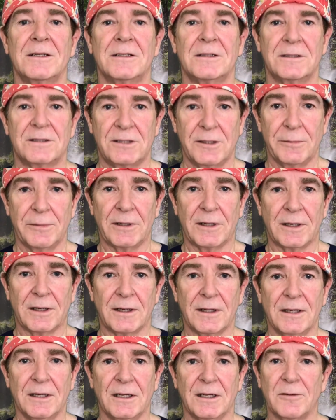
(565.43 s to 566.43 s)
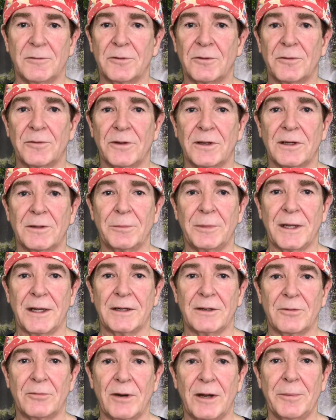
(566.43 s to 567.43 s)
Similarly, if you fill a
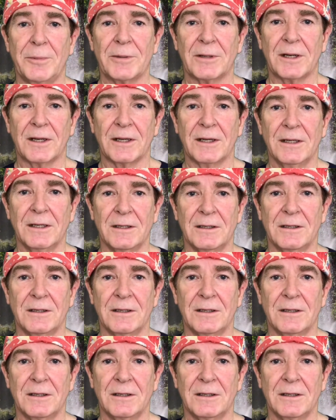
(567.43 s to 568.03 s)
bladder rapidly,